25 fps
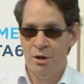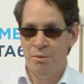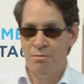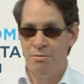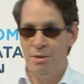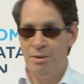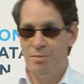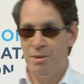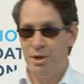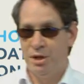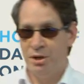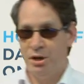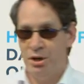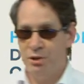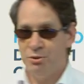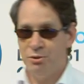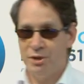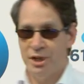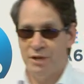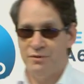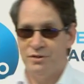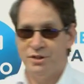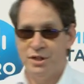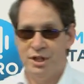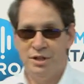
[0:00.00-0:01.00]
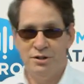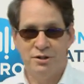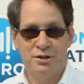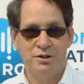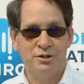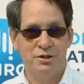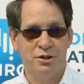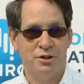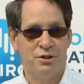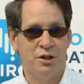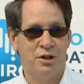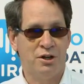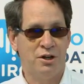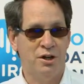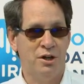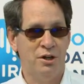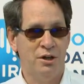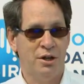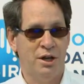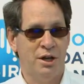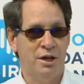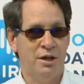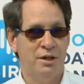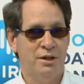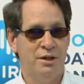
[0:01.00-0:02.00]
But because we have sensors on the
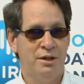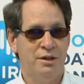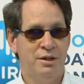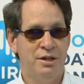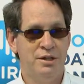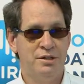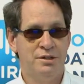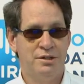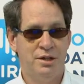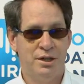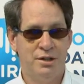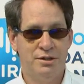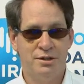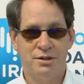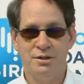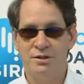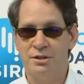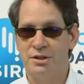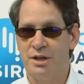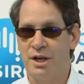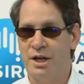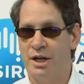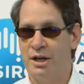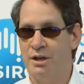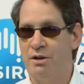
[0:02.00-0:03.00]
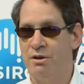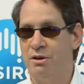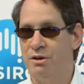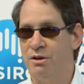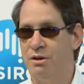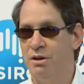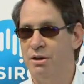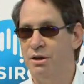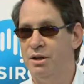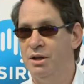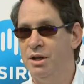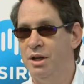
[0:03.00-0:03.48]
collar, these sensors can